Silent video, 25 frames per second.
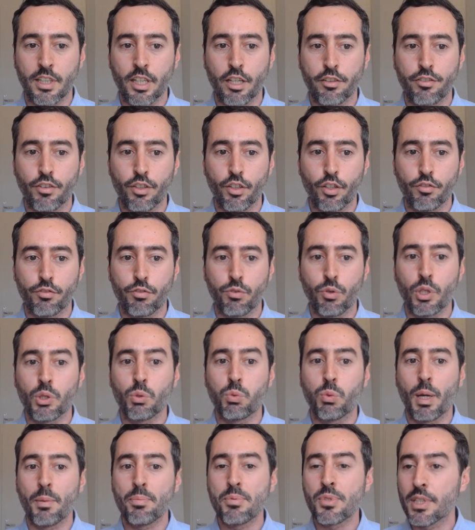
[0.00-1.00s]
at the level of what
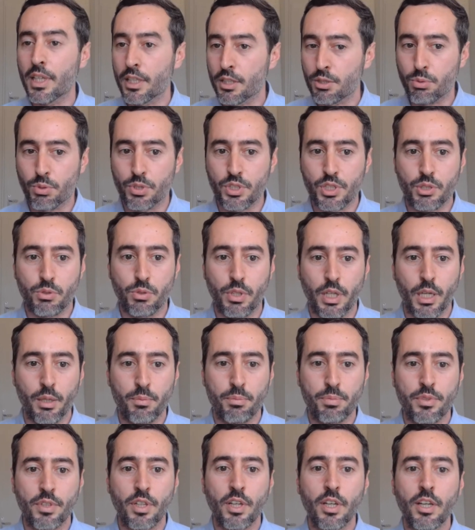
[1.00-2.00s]
websites were
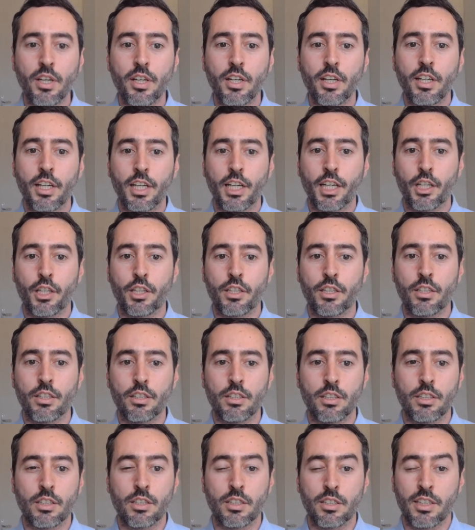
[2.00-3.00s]
scraped, and
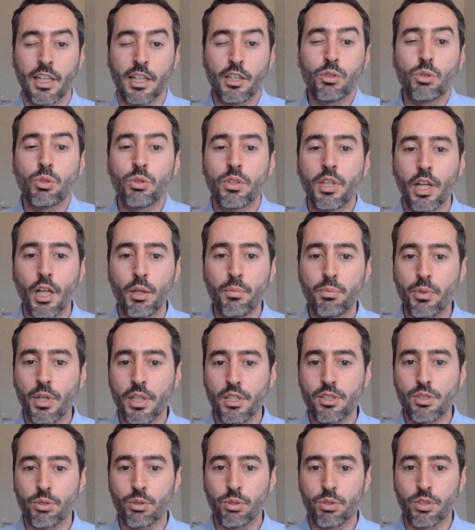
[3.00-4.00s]
that could help
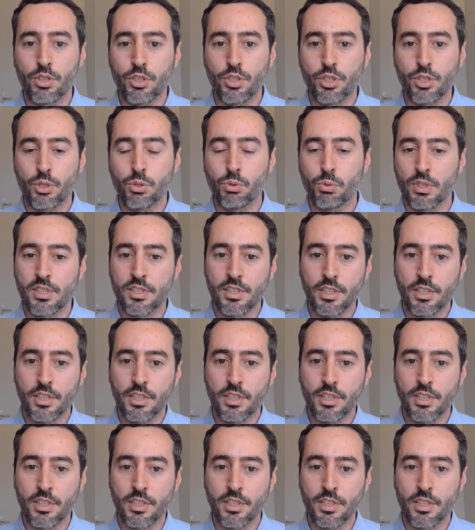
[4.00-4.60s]
rights holders to